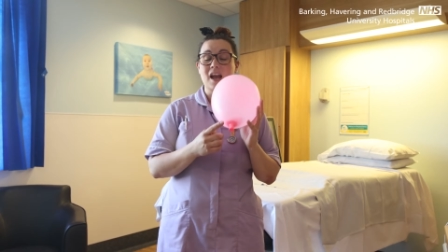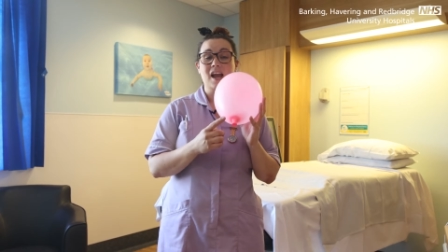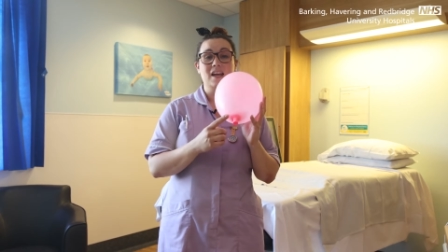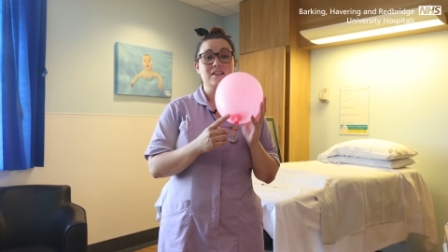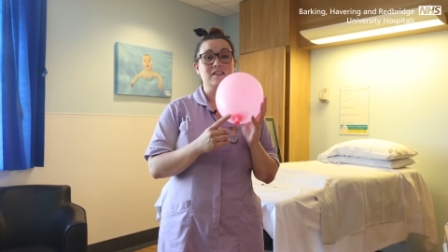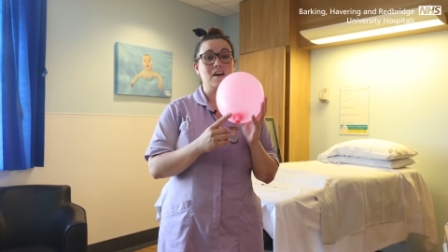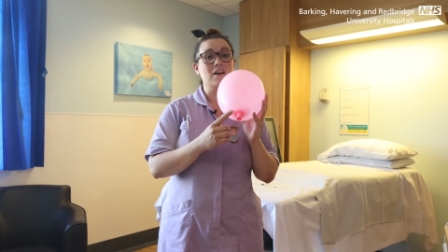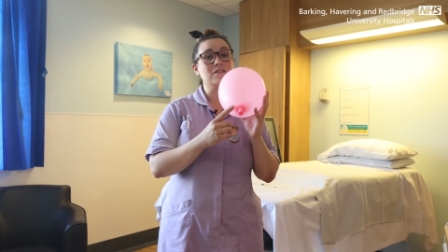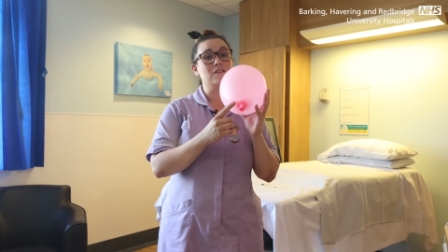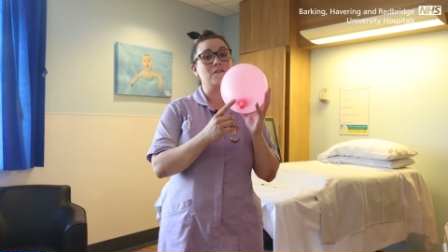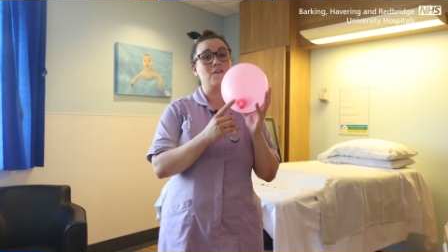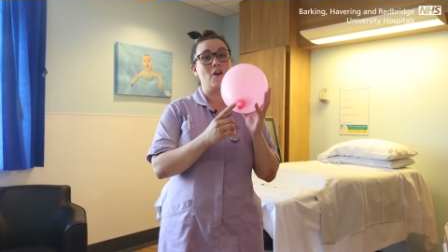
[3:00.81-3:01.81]
It
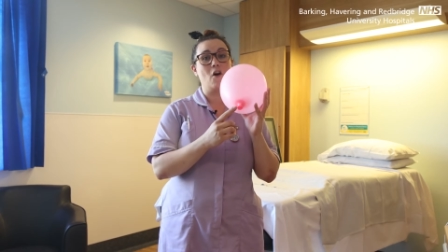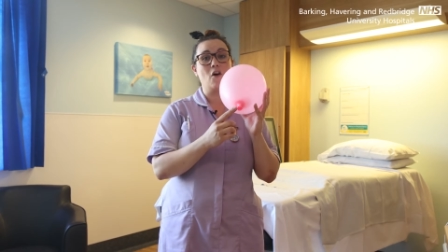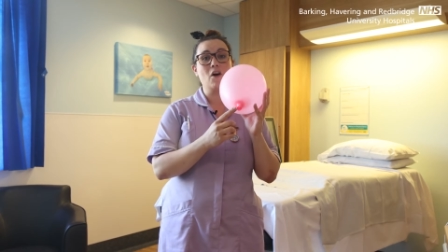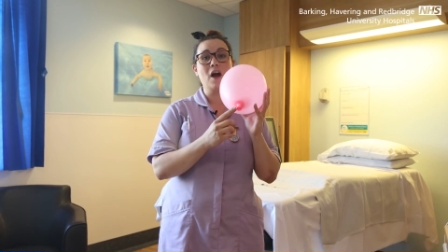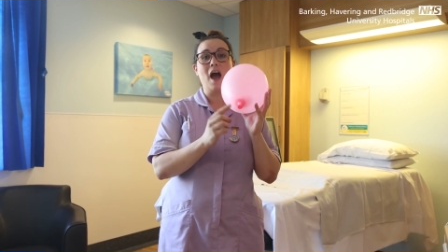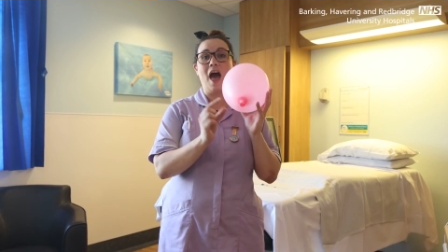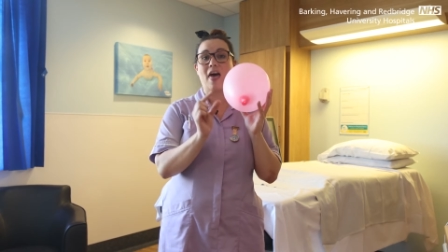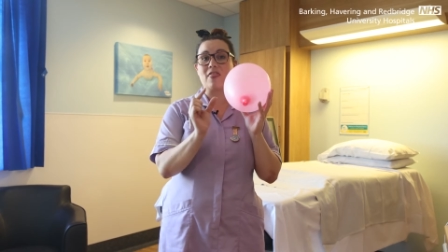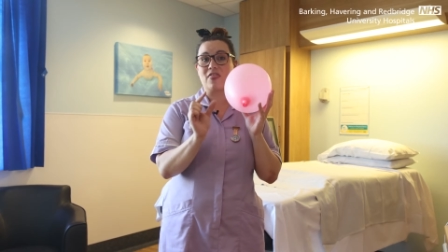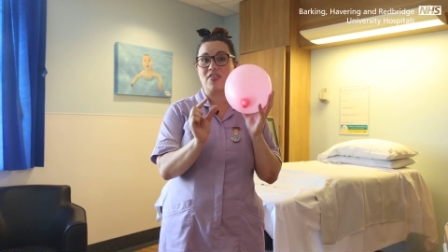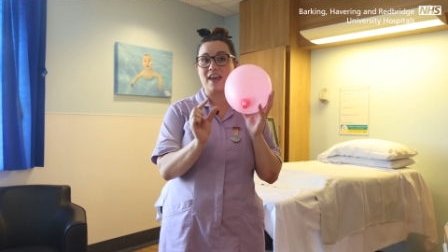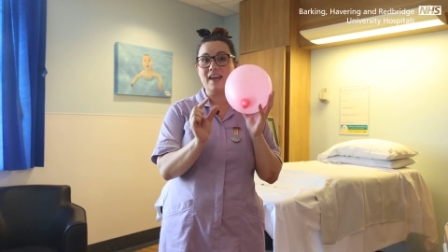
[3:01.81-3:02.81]
starts off long and
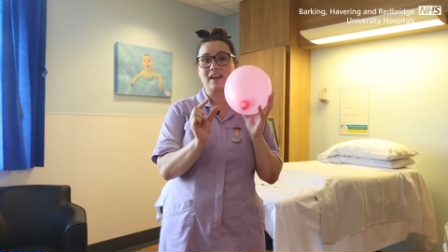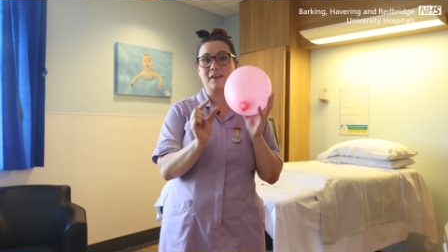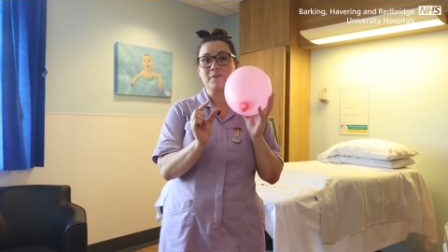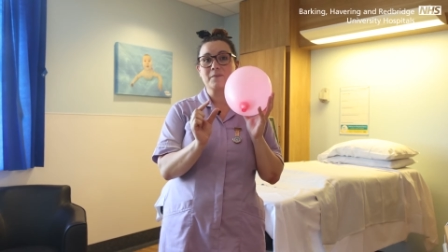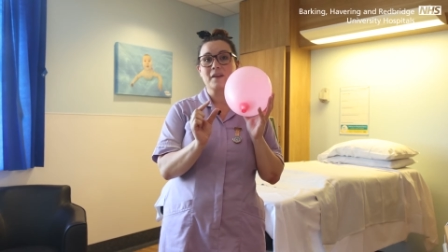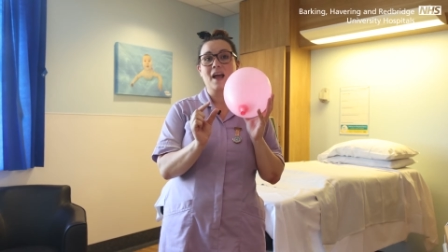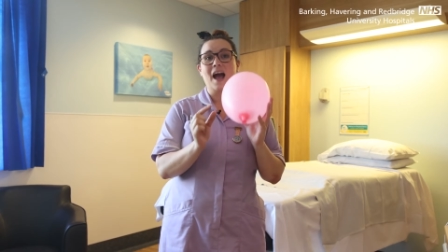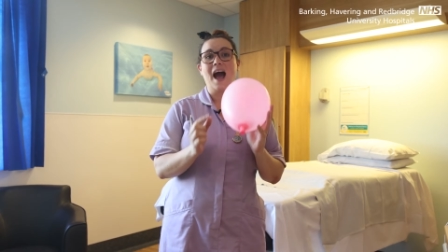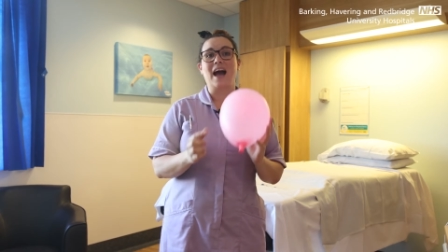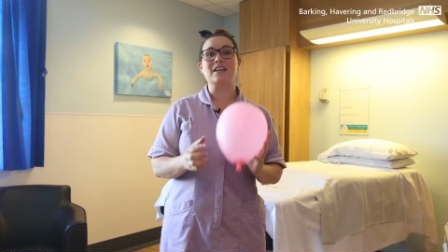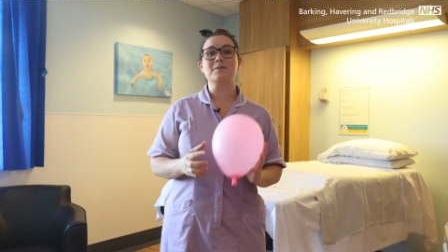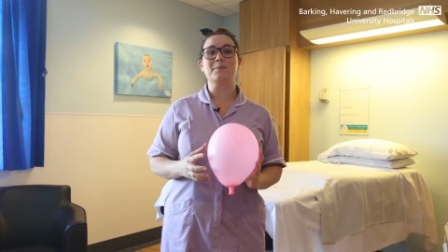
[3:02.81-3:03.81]
thick
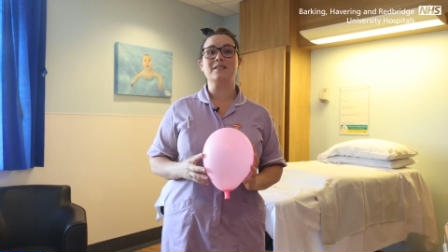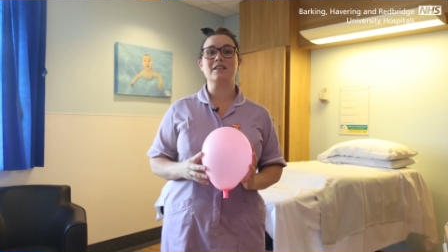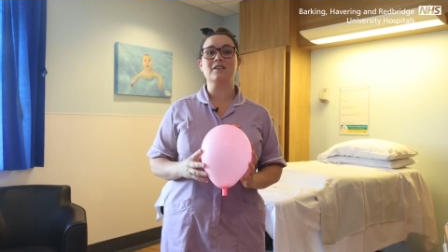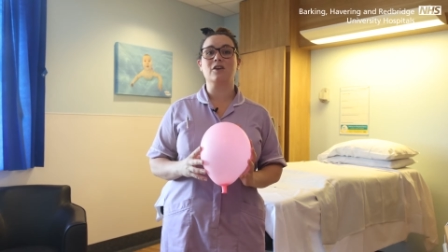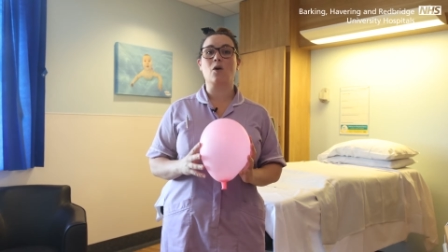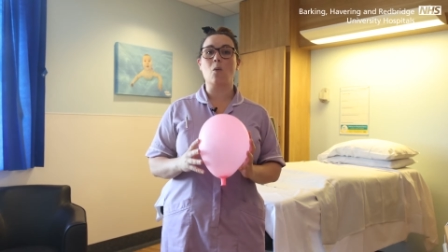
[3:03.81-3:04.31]
and is positioned